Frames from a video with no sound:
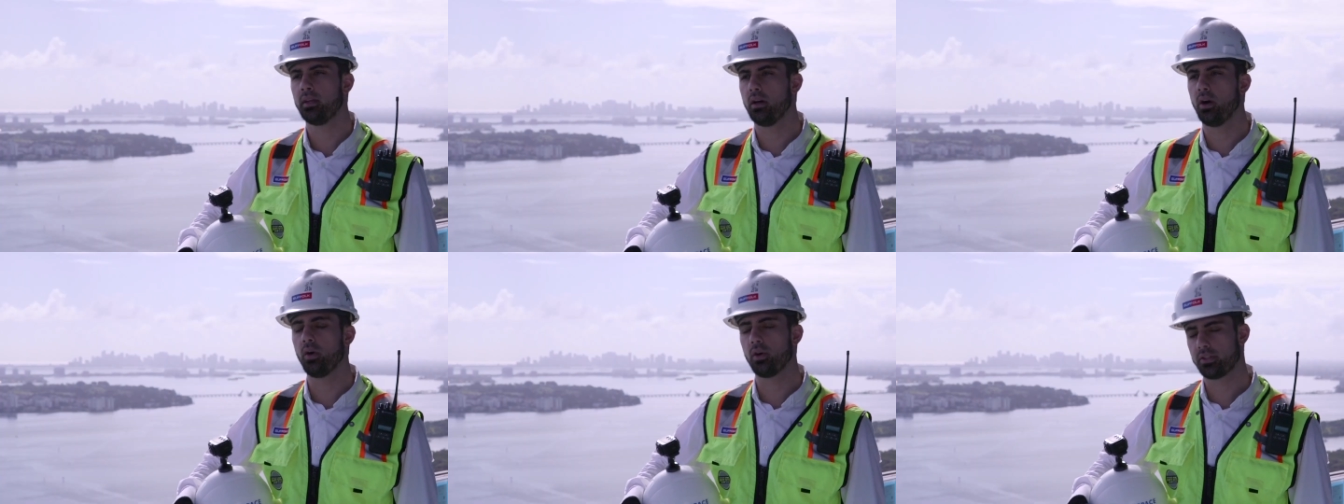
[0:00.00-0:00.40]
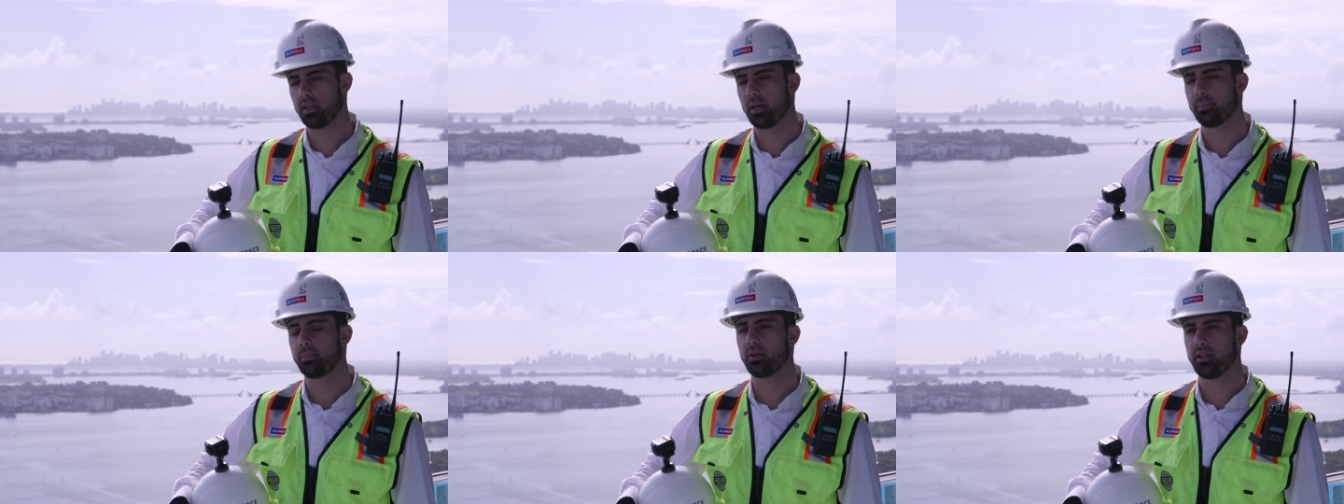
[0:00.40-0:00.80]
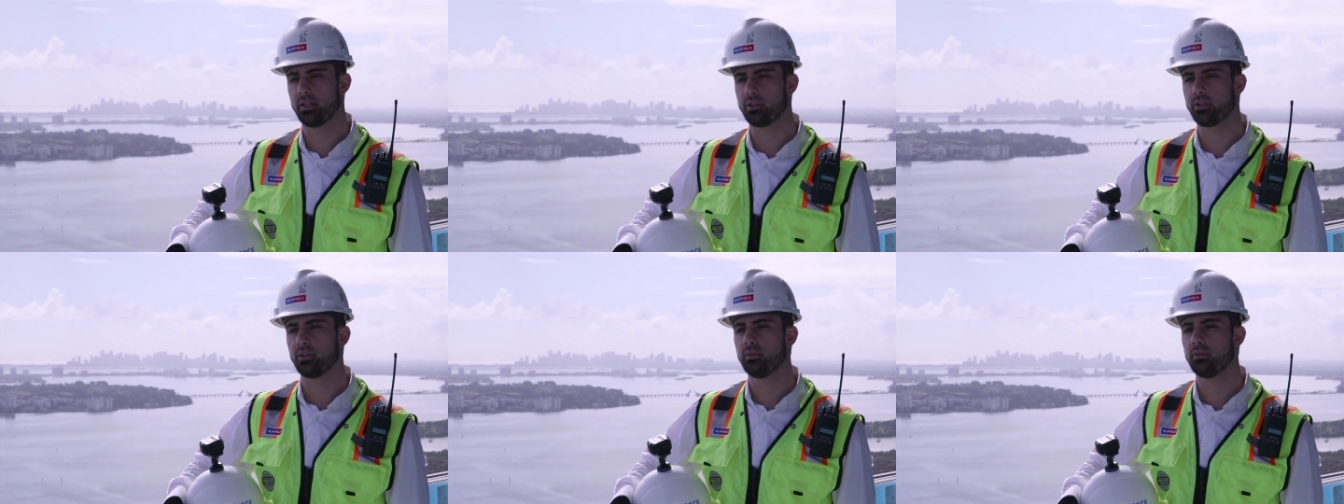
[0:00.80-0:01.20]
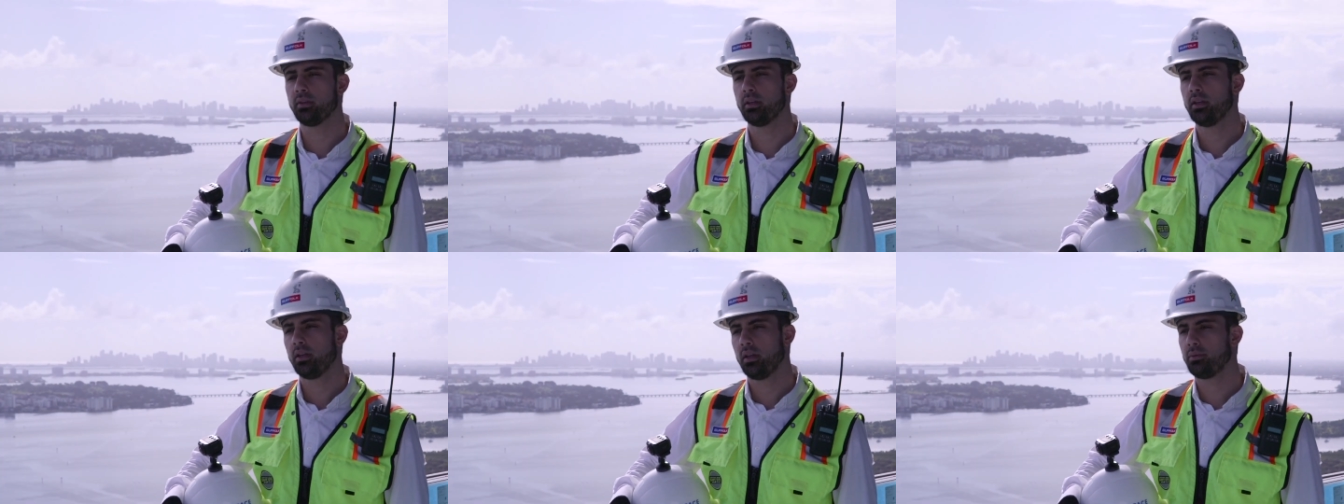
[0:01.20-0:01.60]
or separate issue,
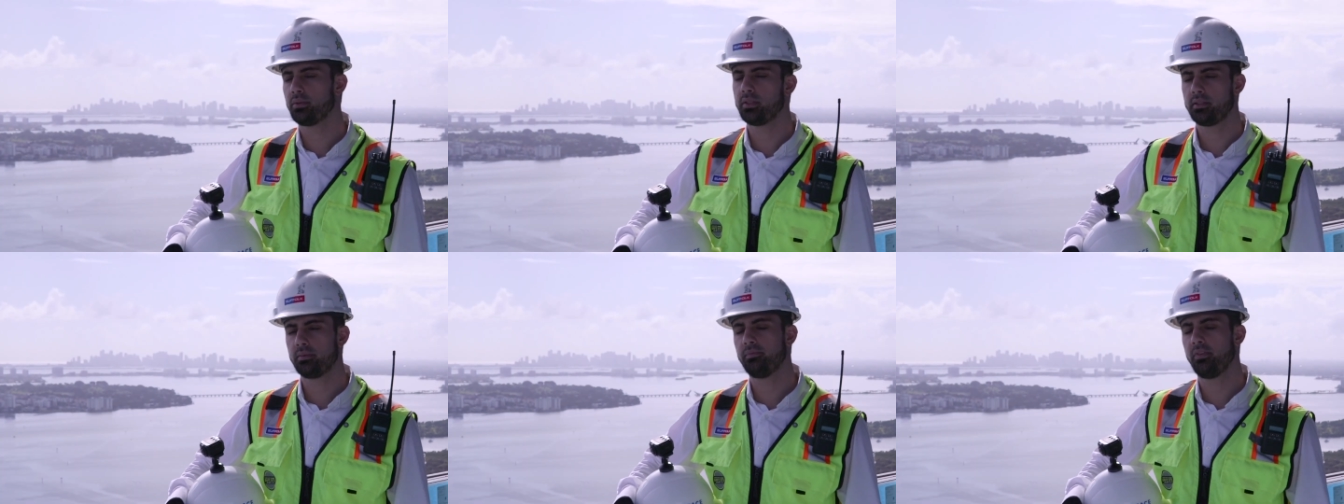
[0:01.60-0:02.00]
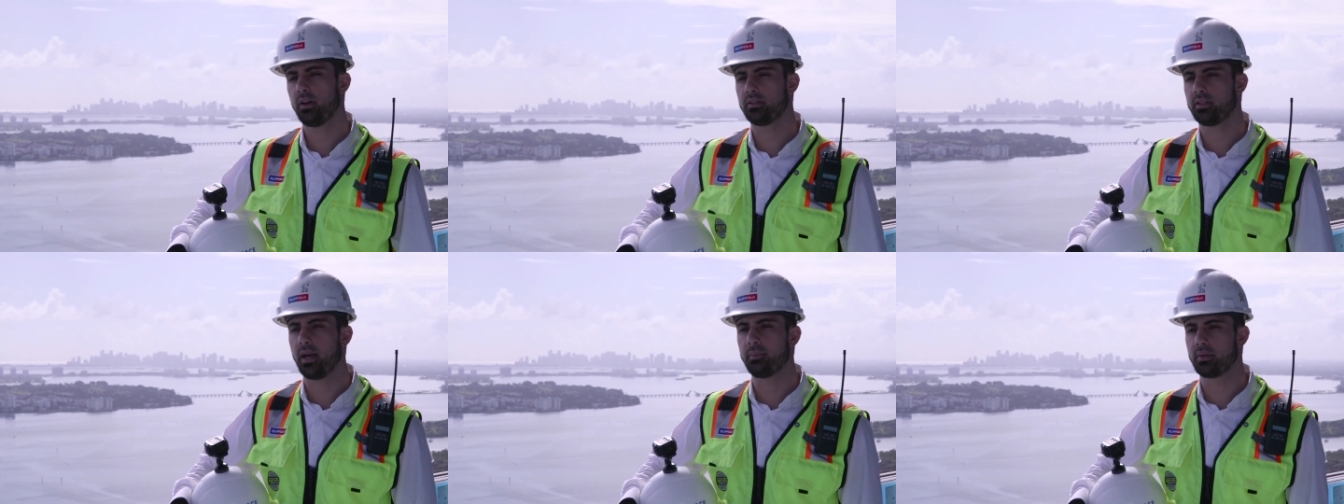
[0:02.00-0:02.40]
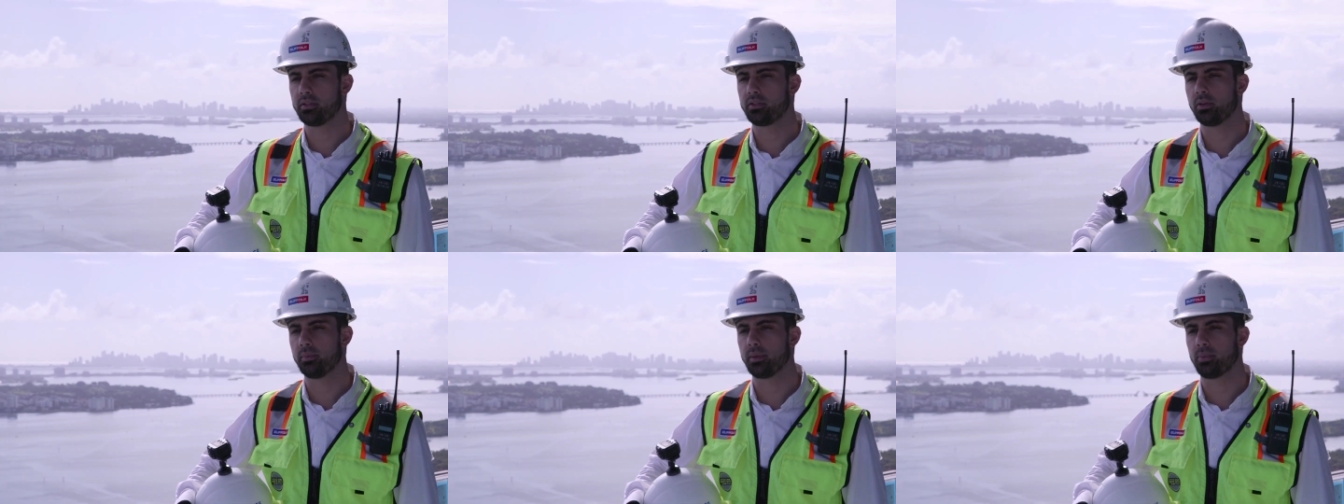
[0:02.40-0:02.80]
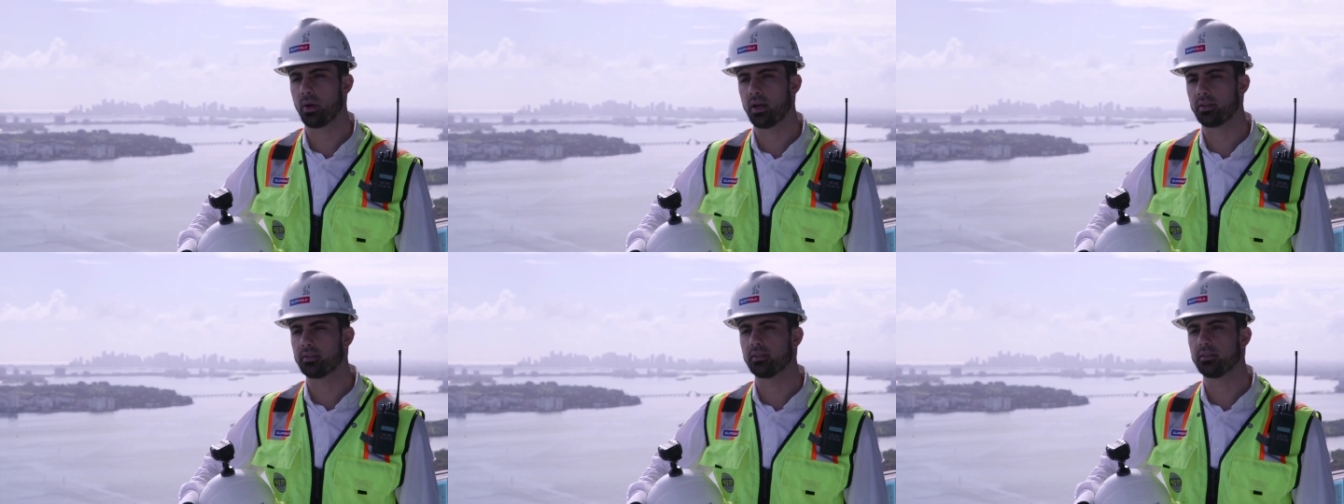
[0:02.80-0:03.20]
it was a very time-consuming
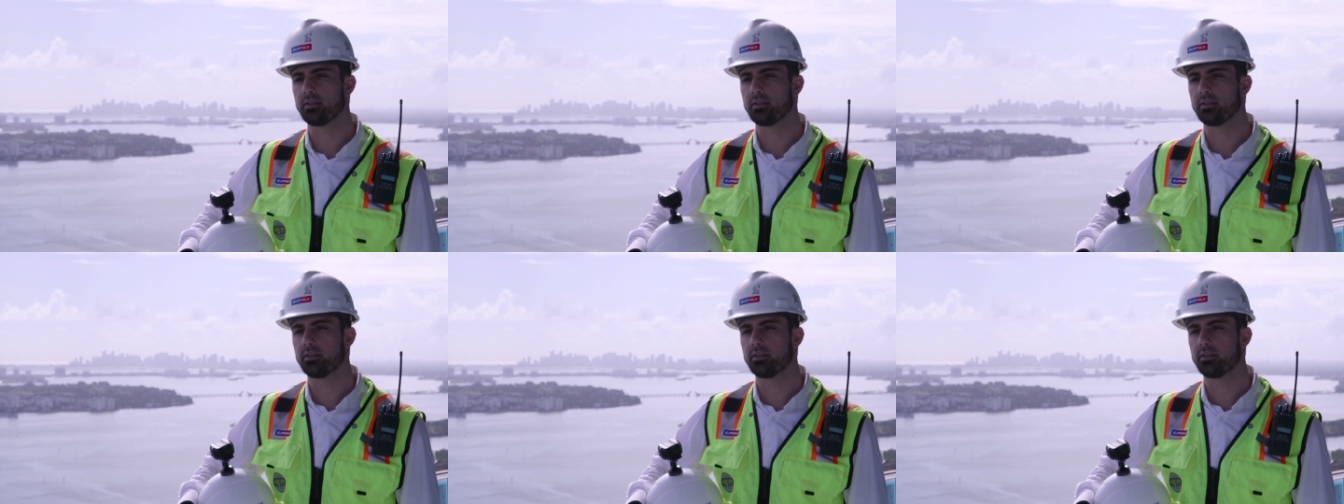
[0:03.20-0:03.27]
process.